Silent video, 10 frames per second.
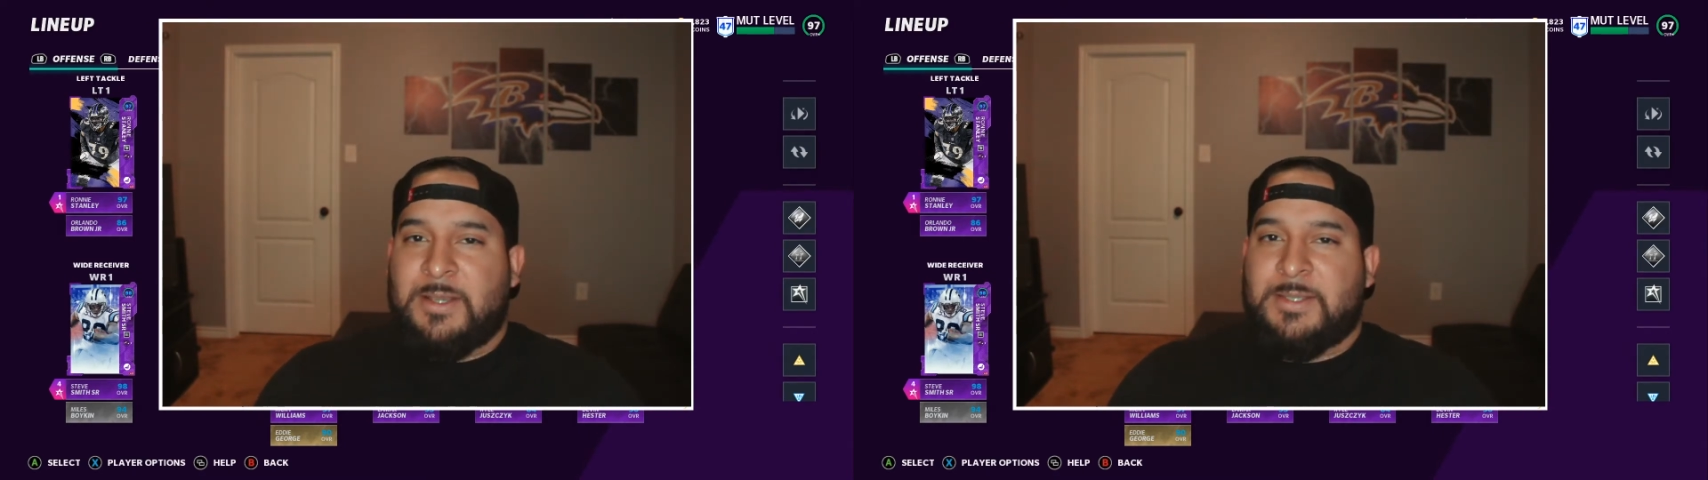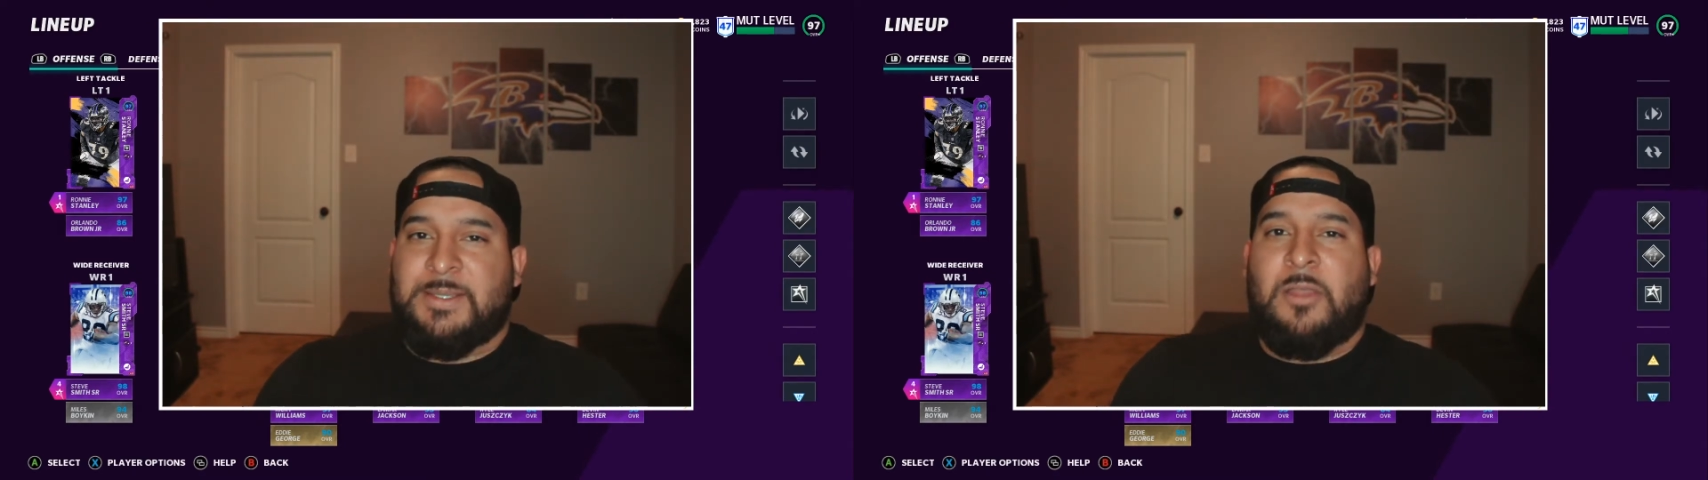
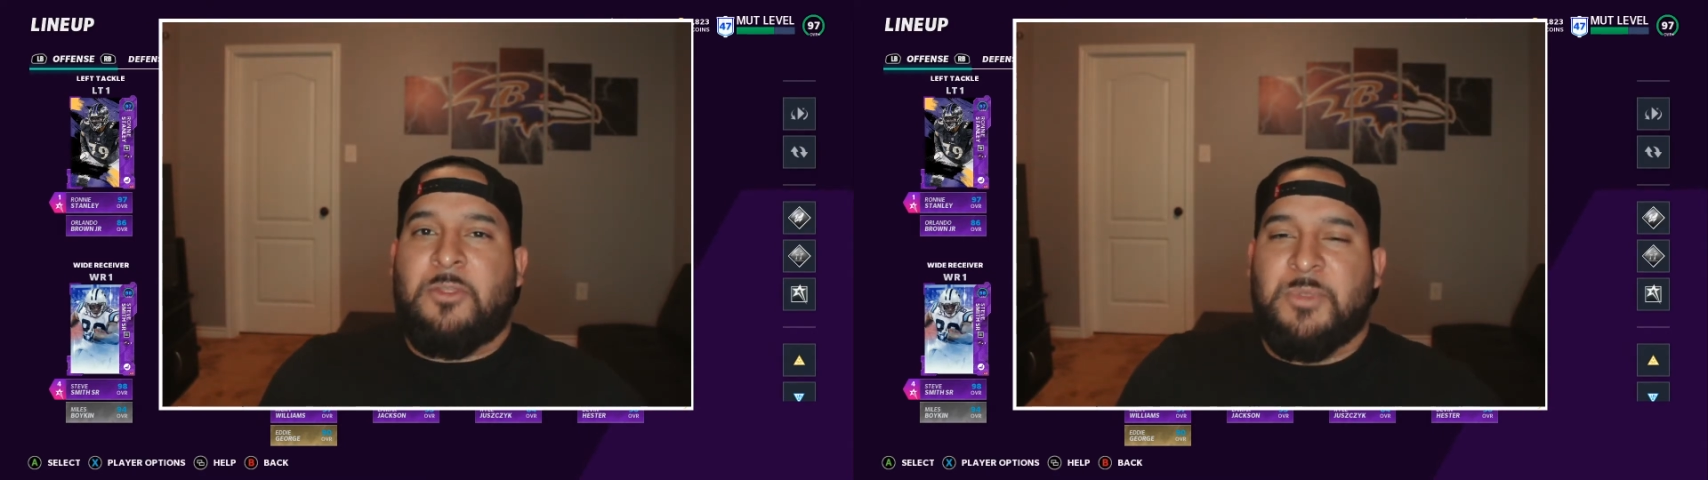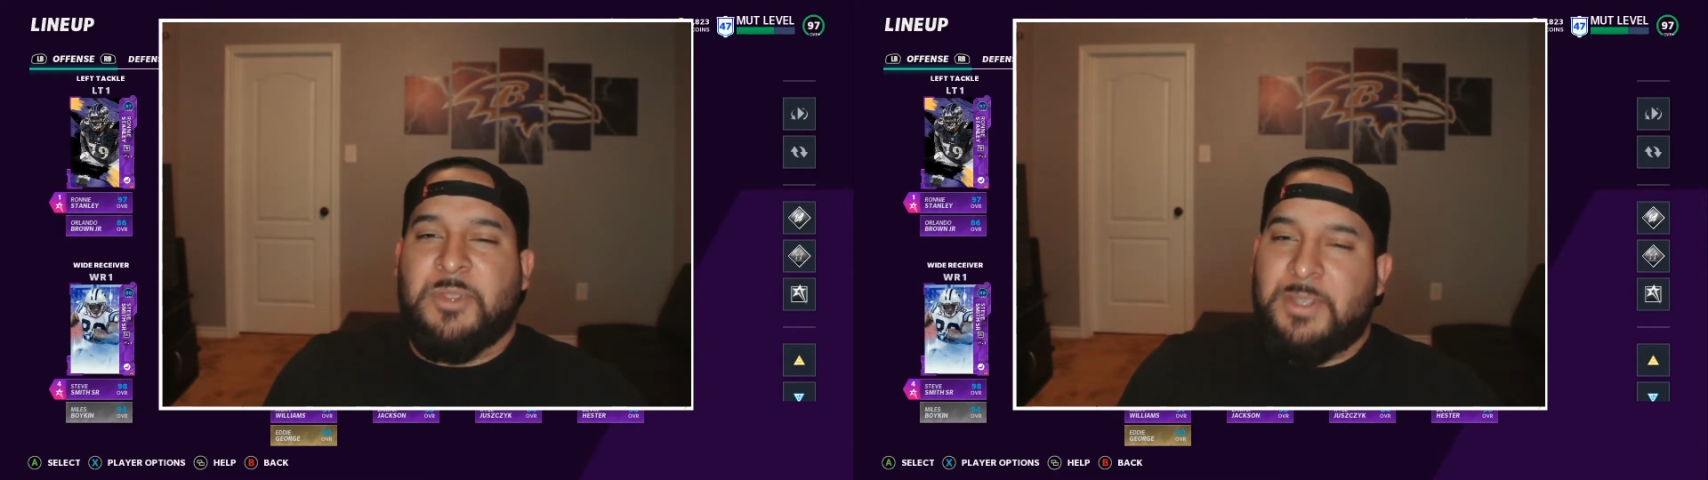going to see how
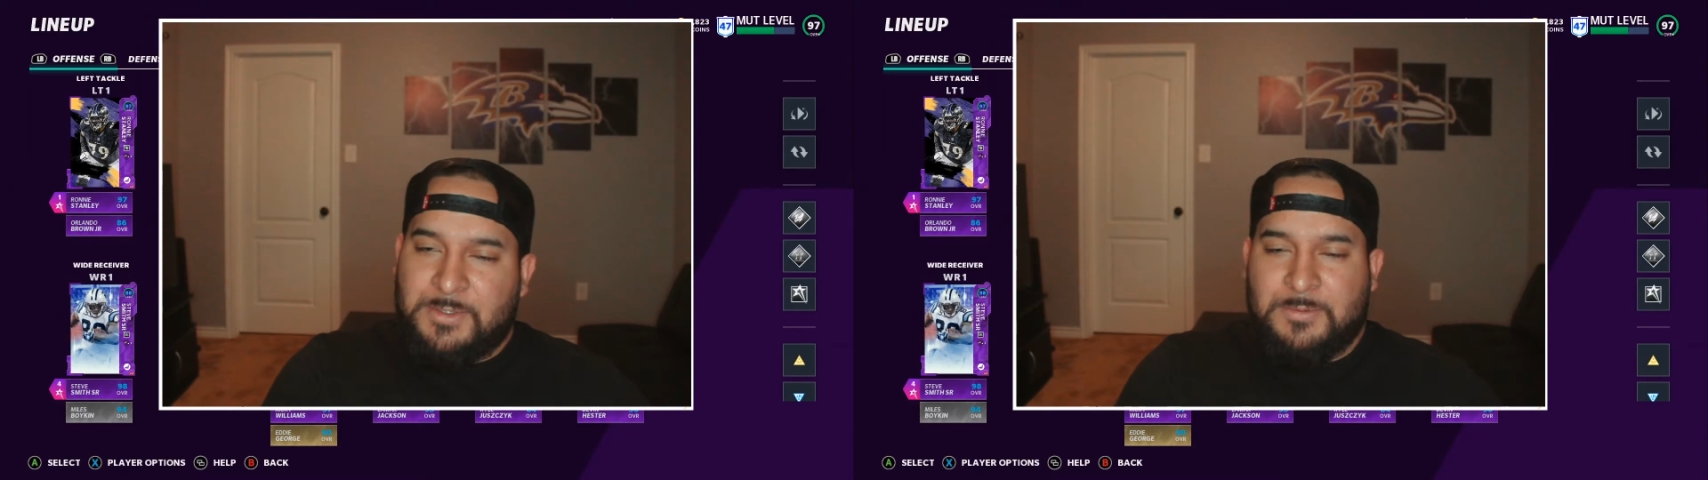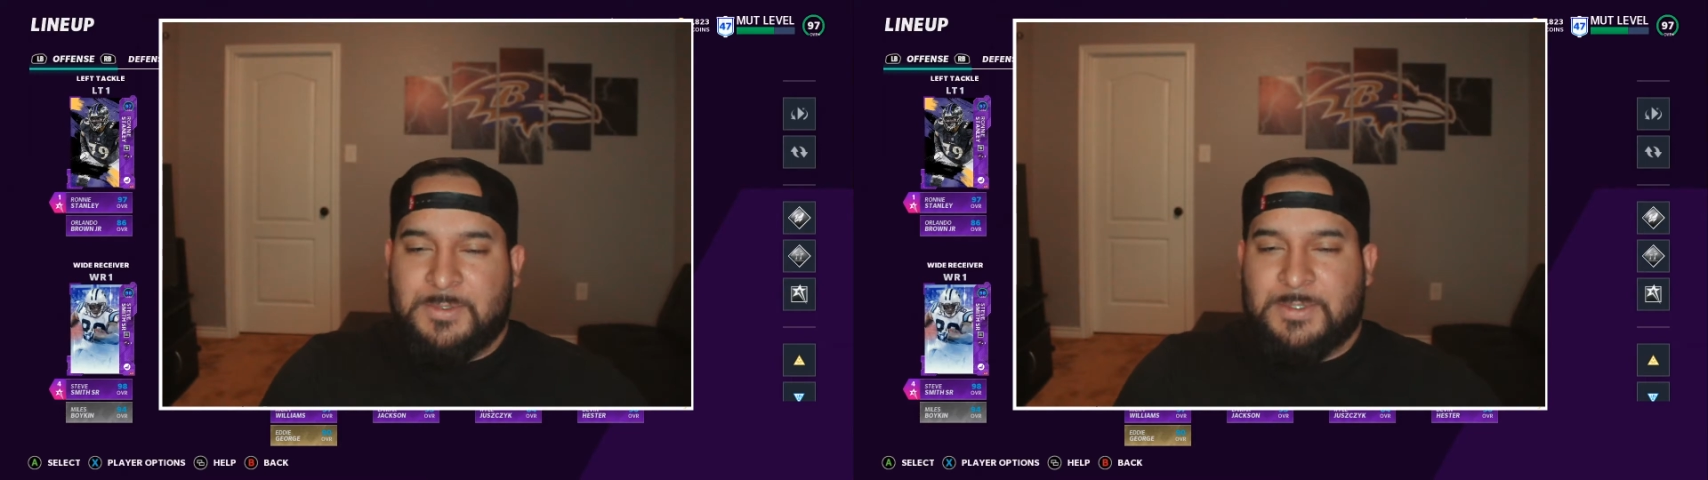they're being
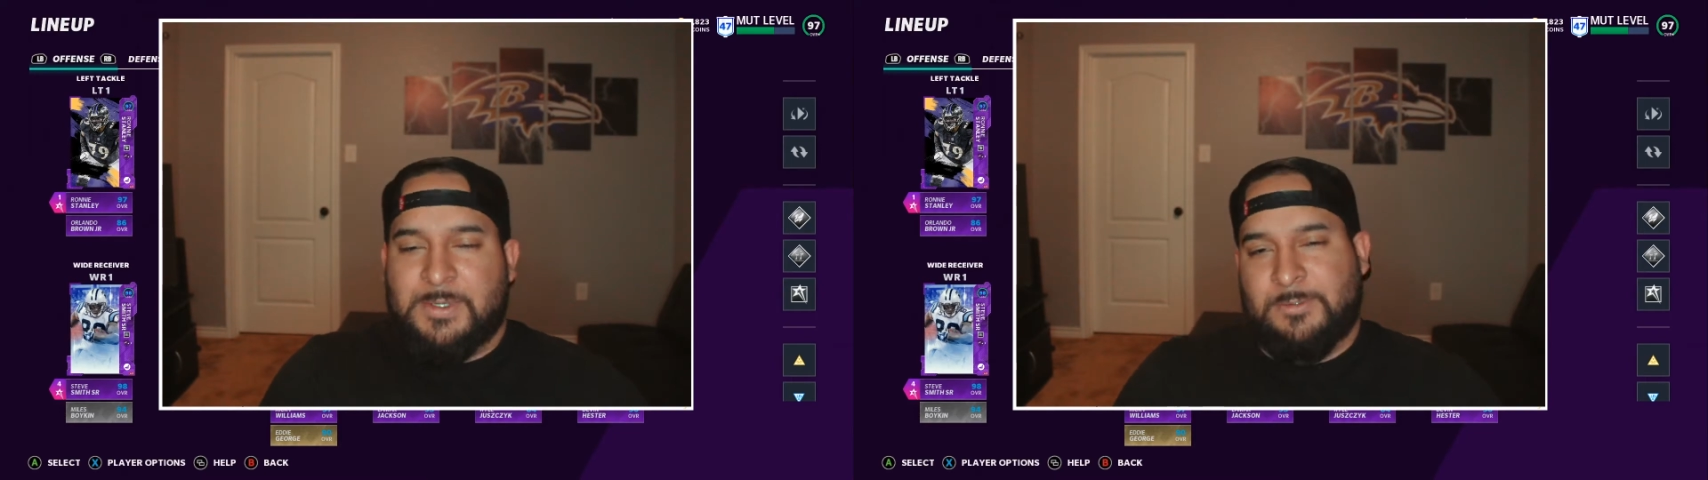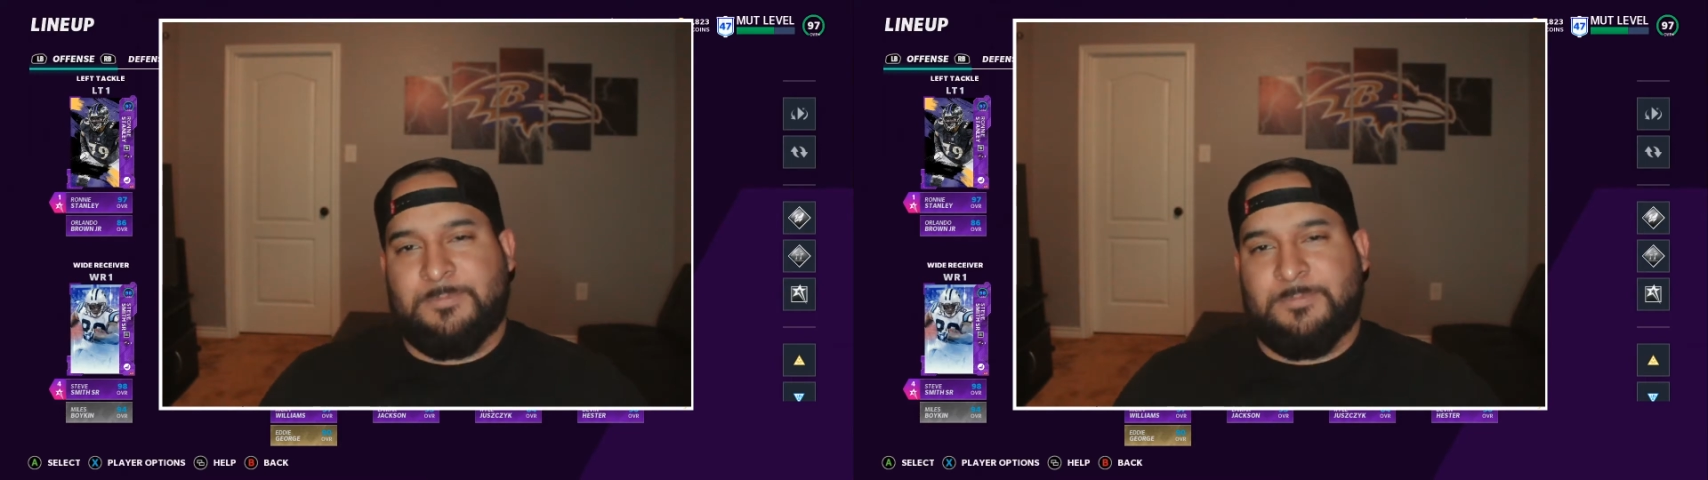used.